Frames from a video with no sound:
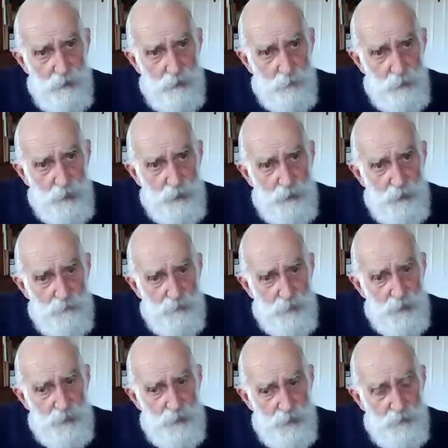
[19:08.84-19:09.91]
The world at
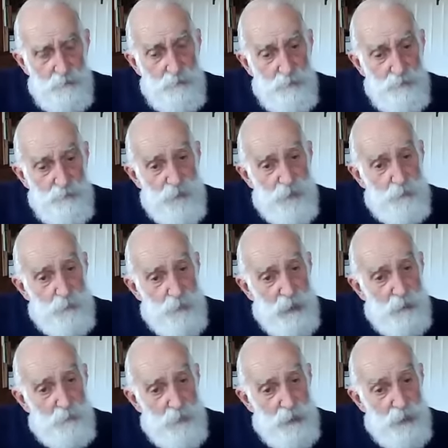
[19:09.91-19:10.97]
first then first
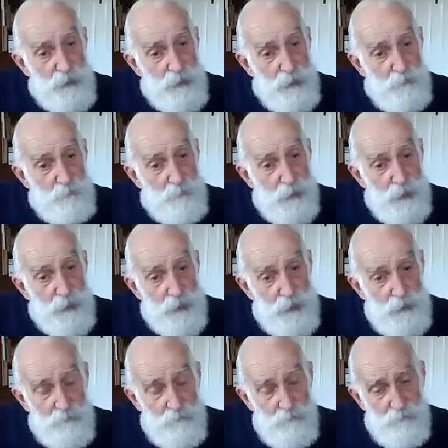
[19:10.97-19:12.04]
becomes less compelling,